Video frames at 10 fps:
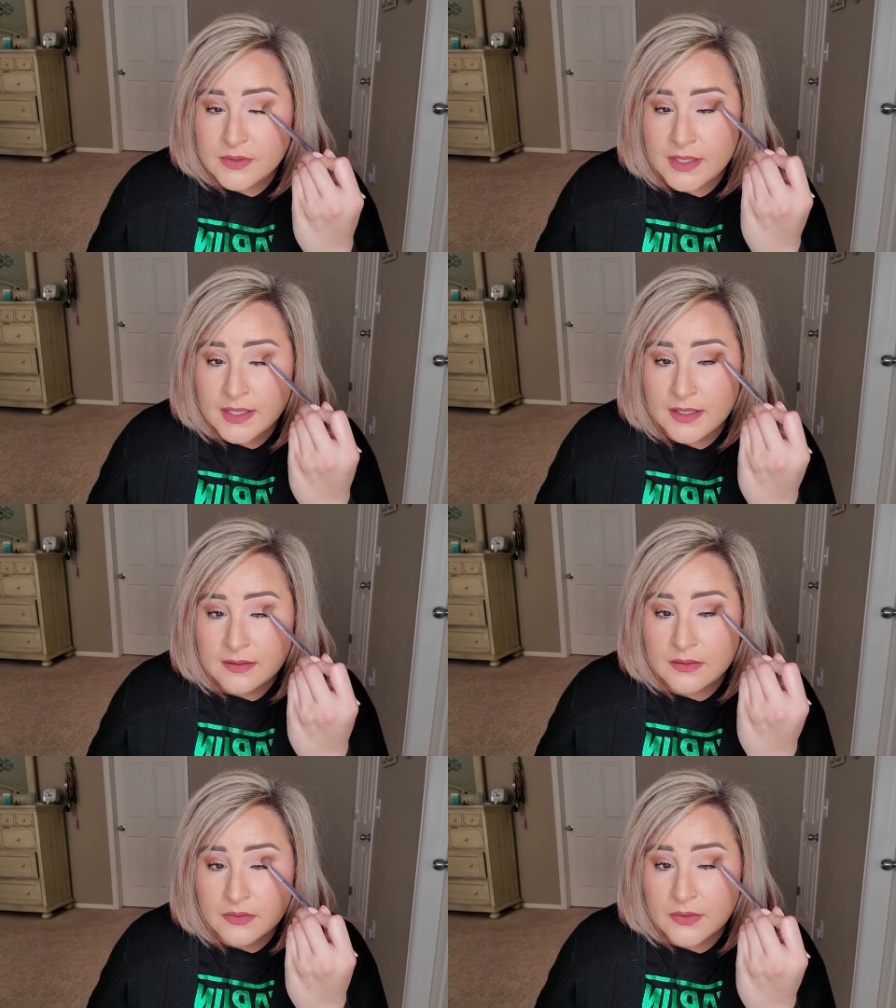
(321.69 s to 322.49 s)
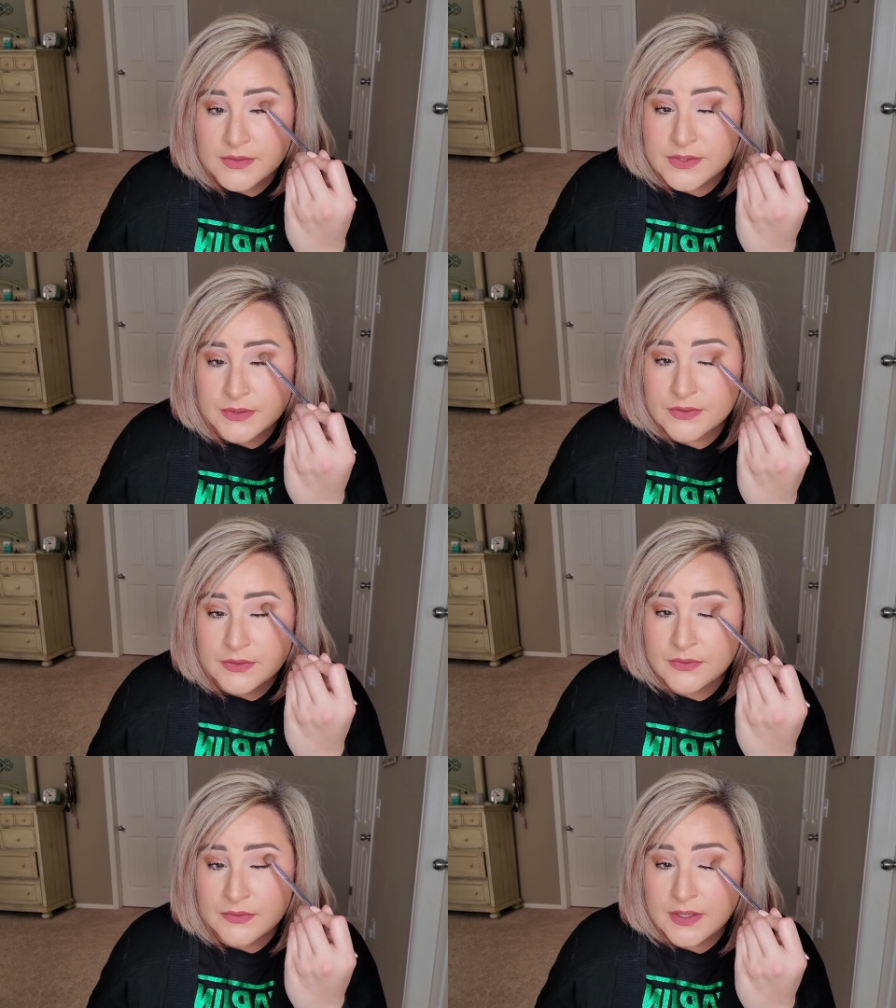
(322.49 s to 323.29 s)
get closer
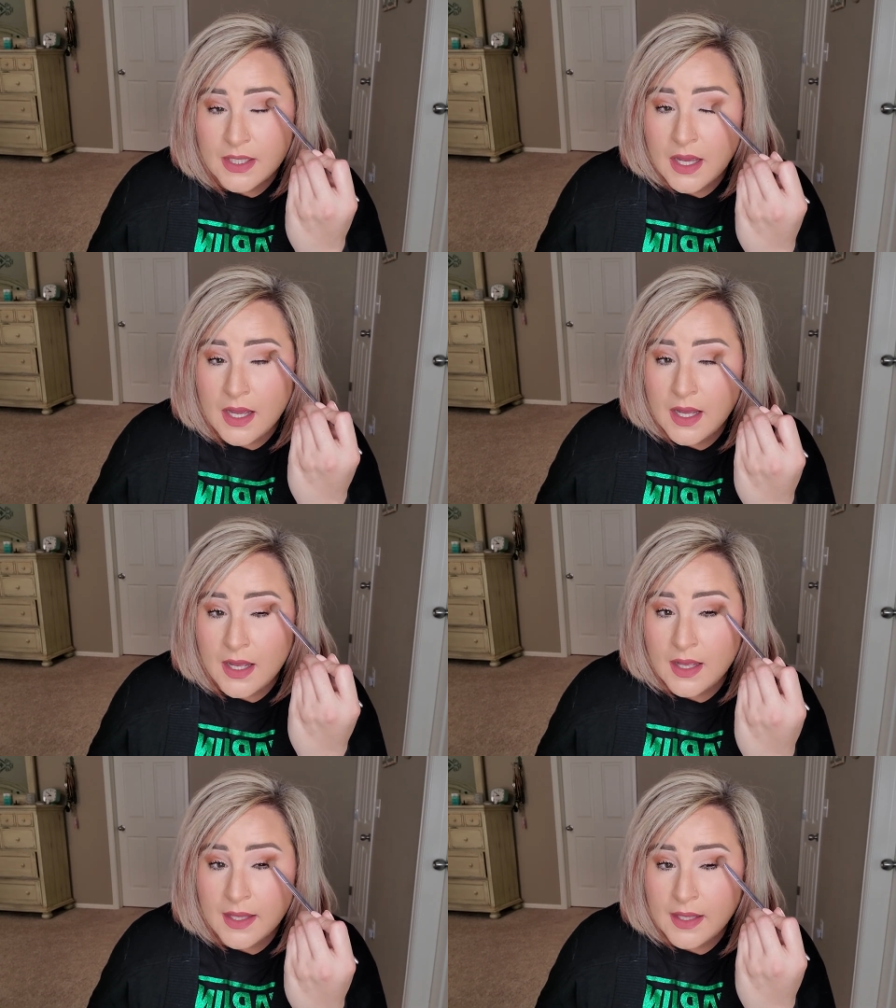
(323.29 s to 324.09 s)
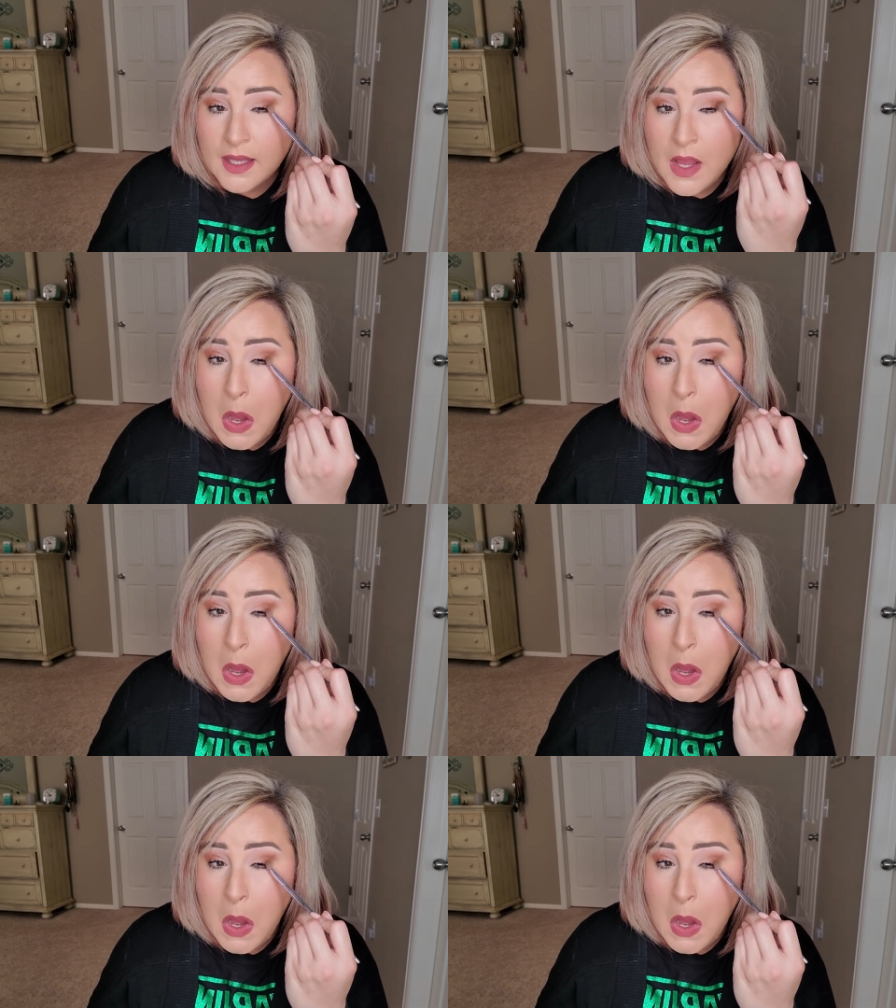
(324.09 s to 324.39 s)
to the eye.